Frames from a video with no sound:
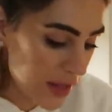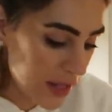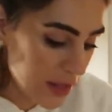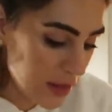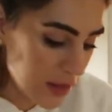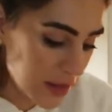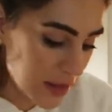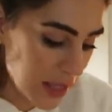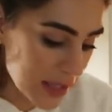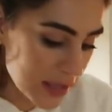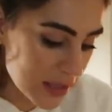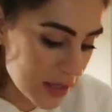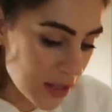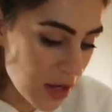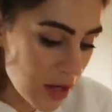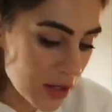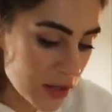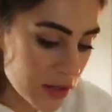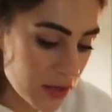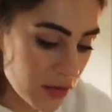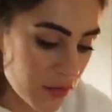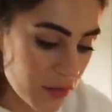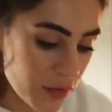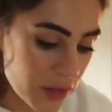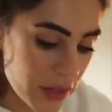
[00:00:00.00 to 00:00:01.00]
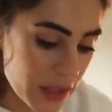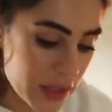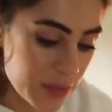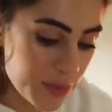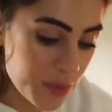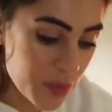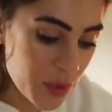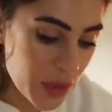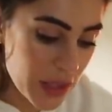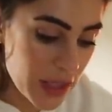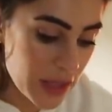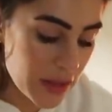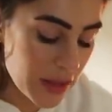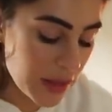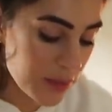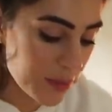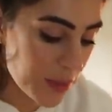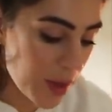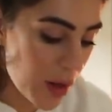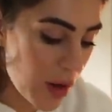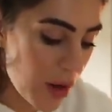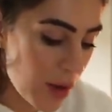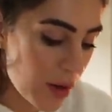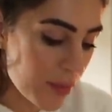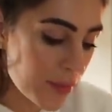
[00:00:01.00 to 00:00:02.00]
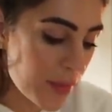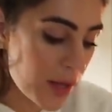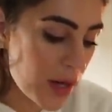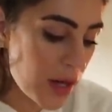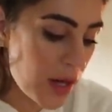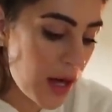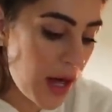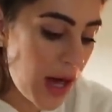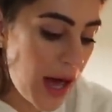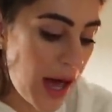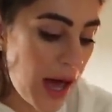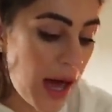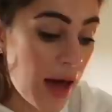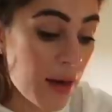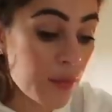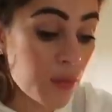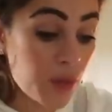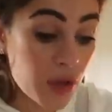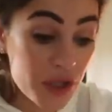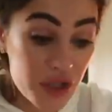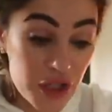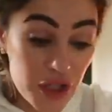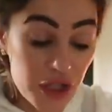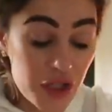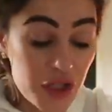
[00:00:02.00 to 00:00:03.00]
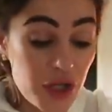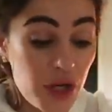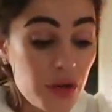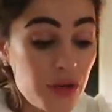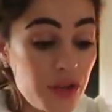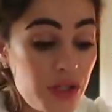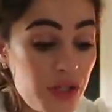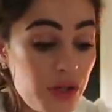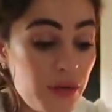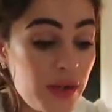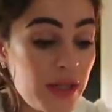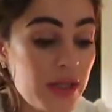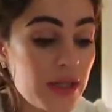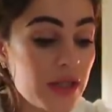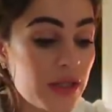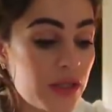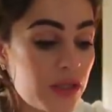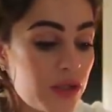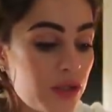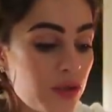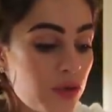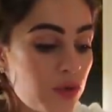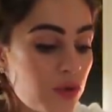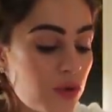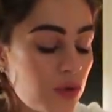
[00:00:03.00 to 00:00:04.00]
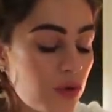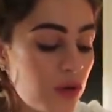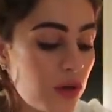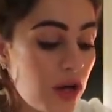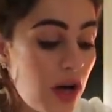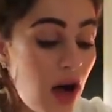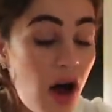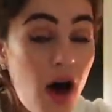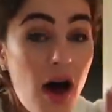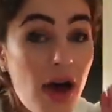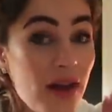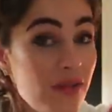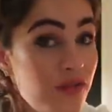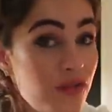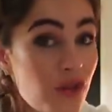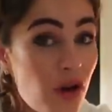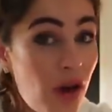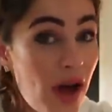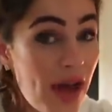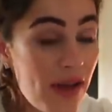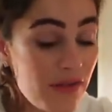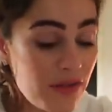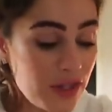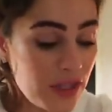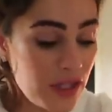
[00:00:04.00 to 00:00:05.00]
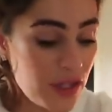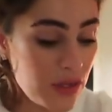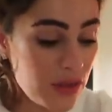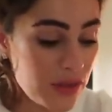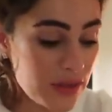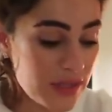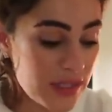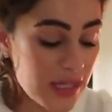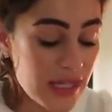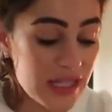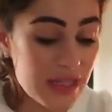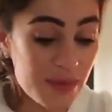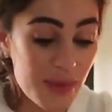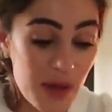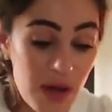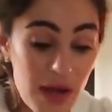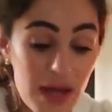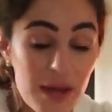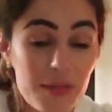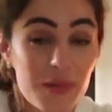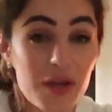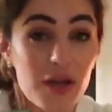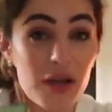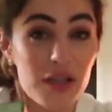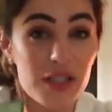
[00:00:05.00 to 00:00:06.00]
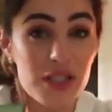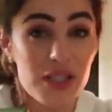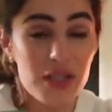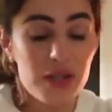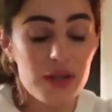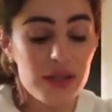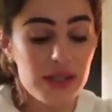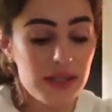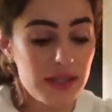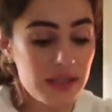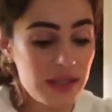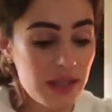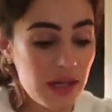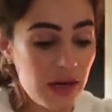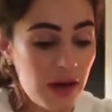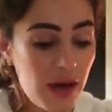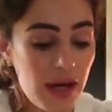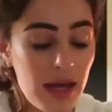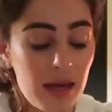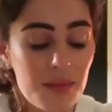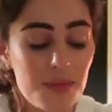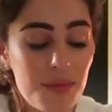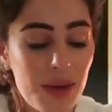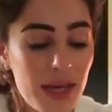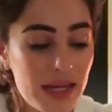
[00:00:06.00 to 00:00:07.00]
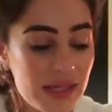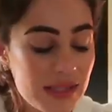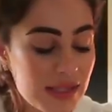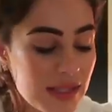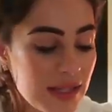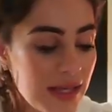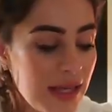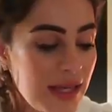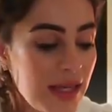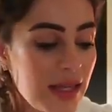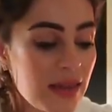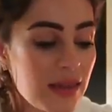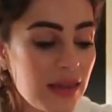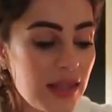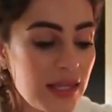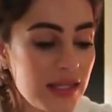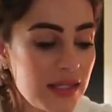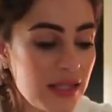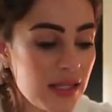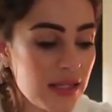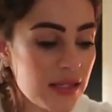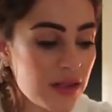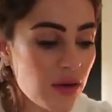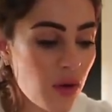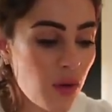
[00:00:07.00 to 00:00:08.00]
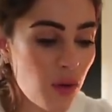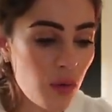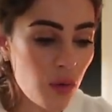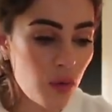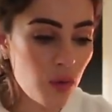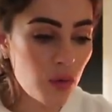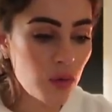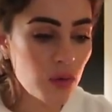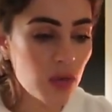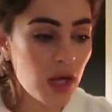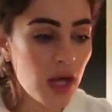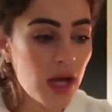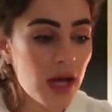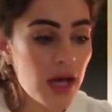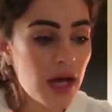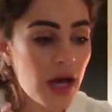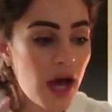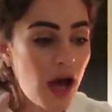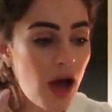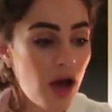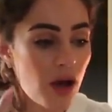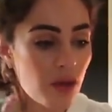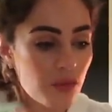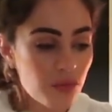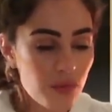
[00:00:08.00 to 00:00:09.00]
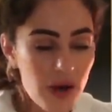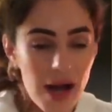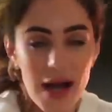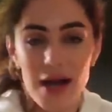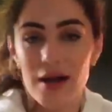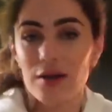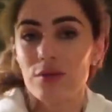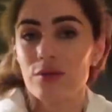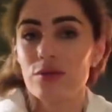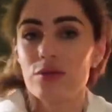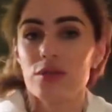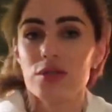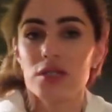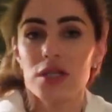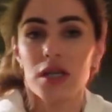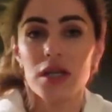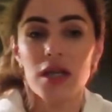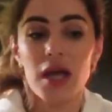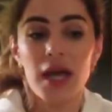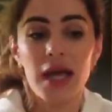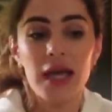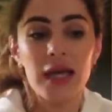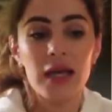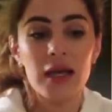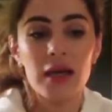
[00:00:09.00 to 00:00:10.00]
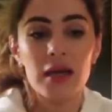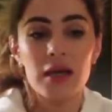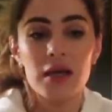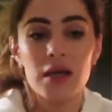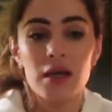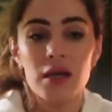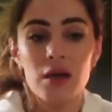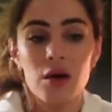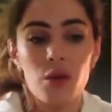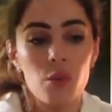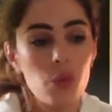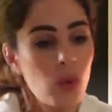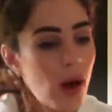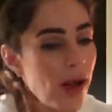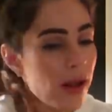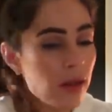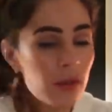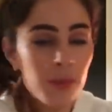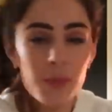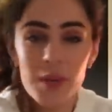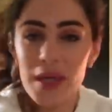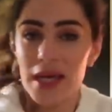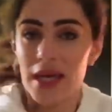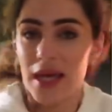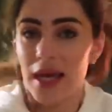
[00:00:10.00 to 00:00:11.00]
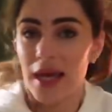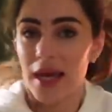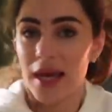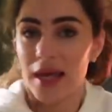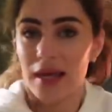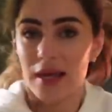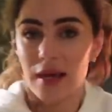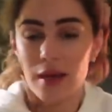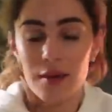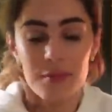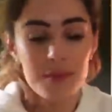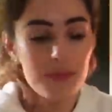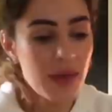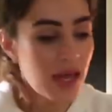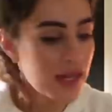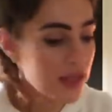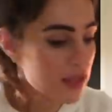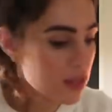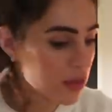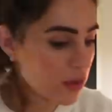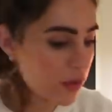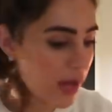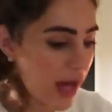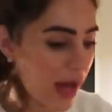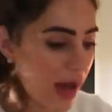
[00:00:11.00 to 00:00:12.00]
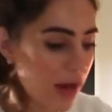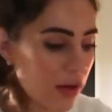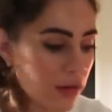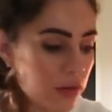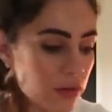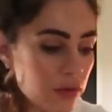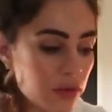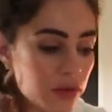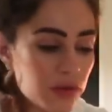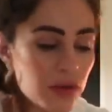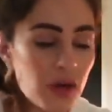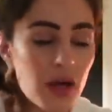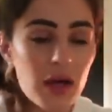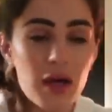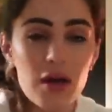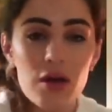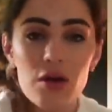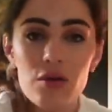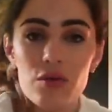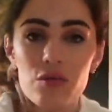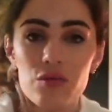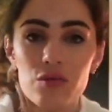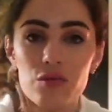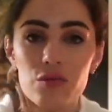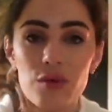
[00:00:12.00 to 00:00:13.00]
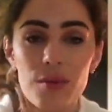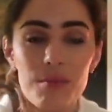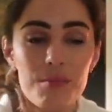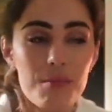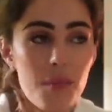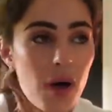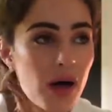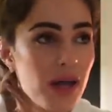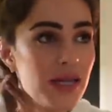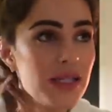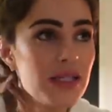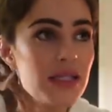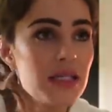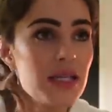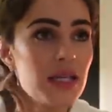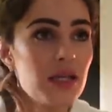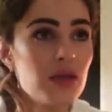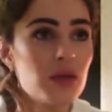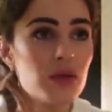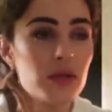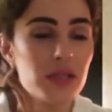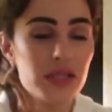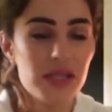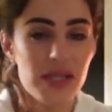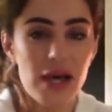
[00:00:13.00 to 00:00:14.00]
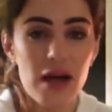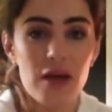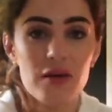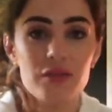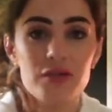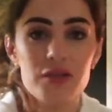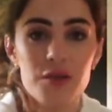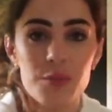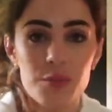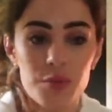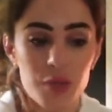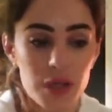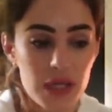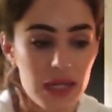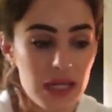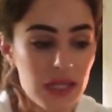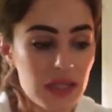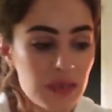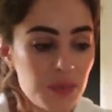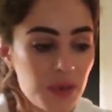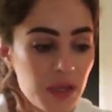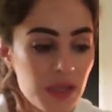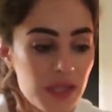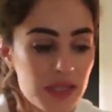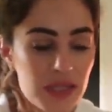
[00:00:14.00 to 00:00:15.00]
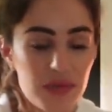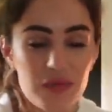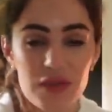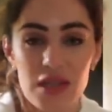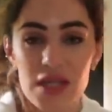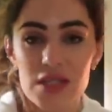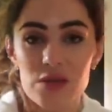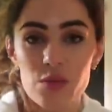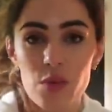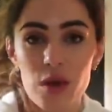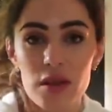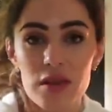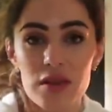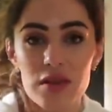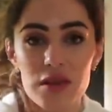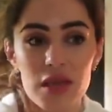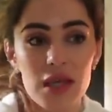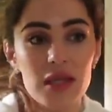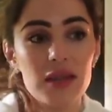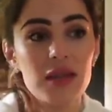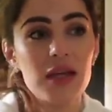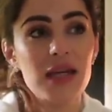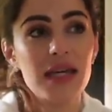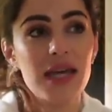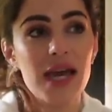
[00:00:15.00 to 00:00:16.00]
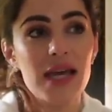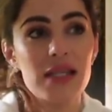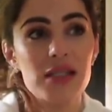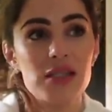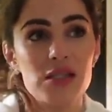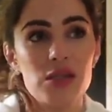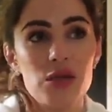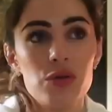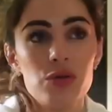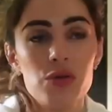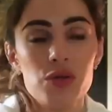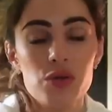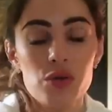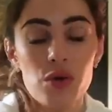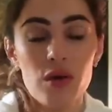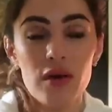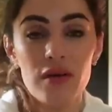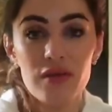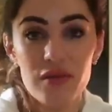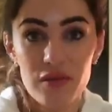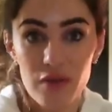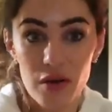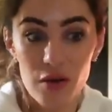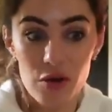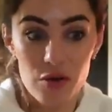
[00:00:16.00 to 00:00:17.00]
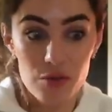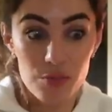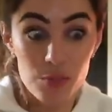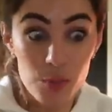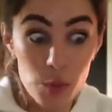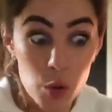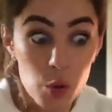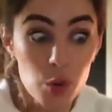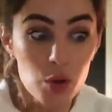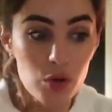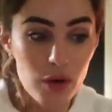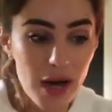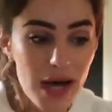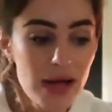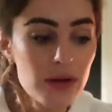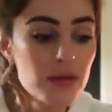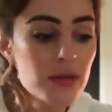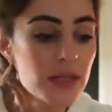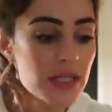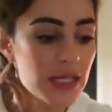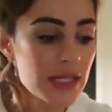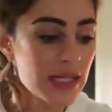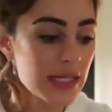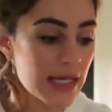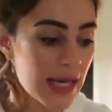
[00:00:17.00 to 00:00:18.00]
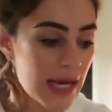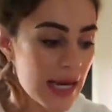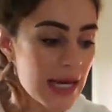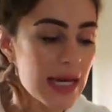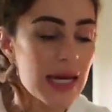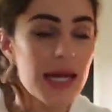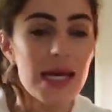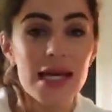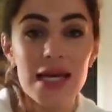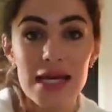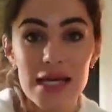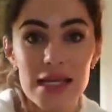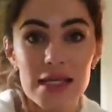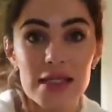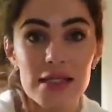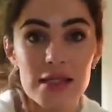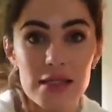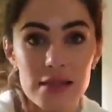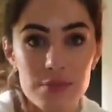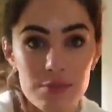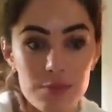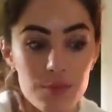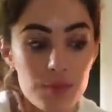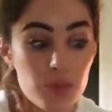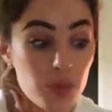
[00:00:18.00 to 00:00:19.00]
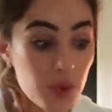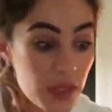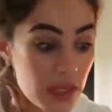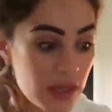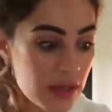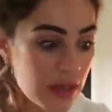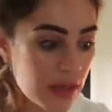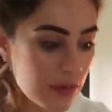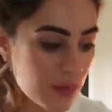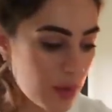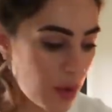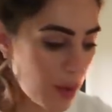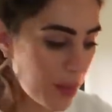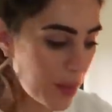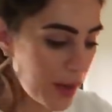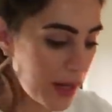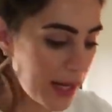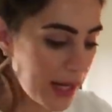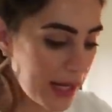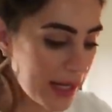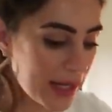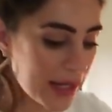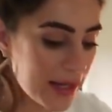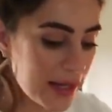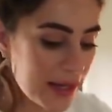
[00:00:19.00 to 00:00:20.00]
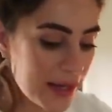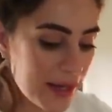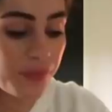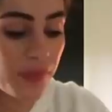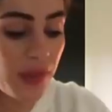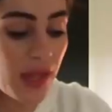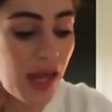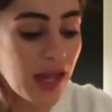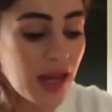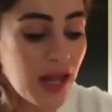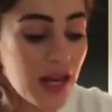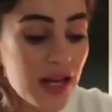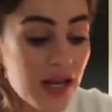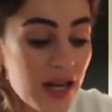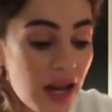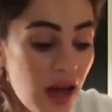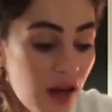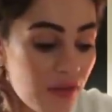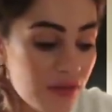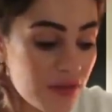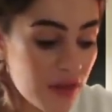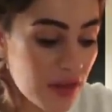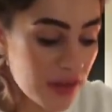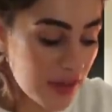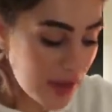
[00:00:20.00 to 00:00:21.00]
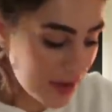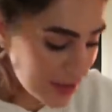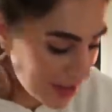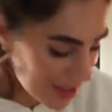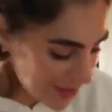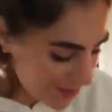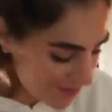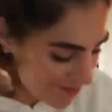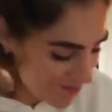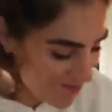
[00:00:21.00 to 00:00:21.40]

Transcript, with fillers: they started off with this breathing balm, which I showed you in the store. I've not ever used this, but I am going to use this tonight. And basically this is all around like well-being, mental health, reminding yourself to breathe, because if there's one thing that gets you sort of more grounded again, it is breathing properly. And I love that